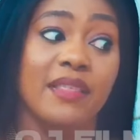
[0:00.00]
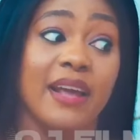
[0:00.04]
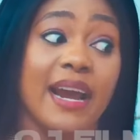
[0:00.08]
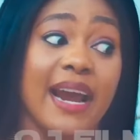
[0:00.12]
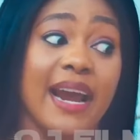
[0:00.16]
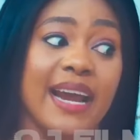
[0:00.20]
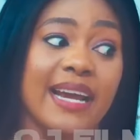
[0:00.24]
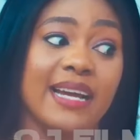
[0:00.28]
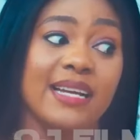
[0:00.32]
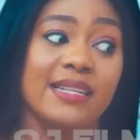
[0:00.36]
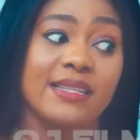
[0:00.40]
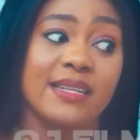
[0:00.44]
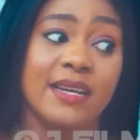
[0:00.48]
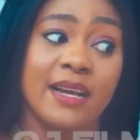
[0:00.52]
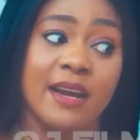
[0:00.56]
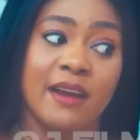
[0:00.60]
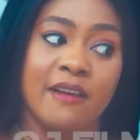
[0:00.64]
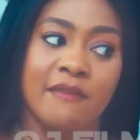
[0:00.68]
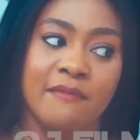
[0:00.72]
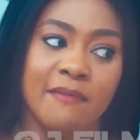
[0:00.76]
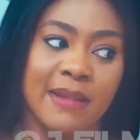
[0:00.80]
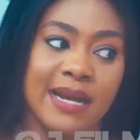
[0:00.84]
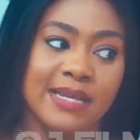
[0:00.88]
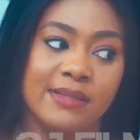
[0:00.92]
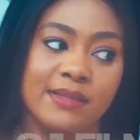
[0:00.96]
I can take care of
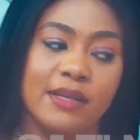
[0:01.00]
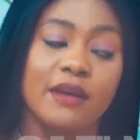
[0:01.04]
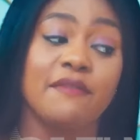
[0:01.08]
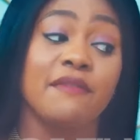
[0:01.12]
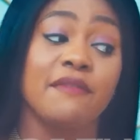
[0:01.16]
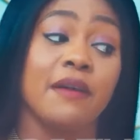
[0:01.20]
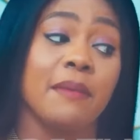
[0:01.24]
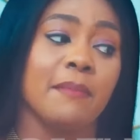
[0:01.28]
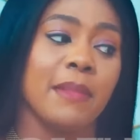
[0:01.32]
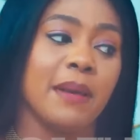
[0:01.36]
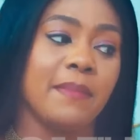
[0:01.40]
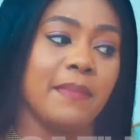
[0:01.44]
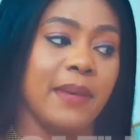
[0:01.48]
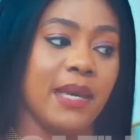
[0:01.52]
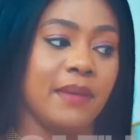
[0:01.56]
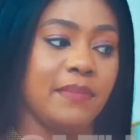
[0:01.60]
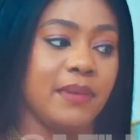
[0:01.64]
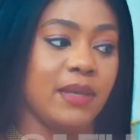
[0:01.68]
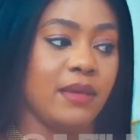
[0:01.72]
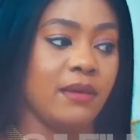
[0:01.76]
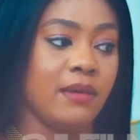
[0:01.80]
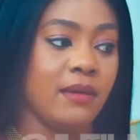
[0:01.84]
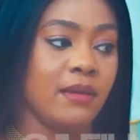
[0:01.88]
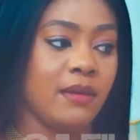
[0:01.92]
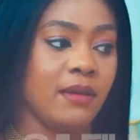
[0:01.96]
myself and my baby.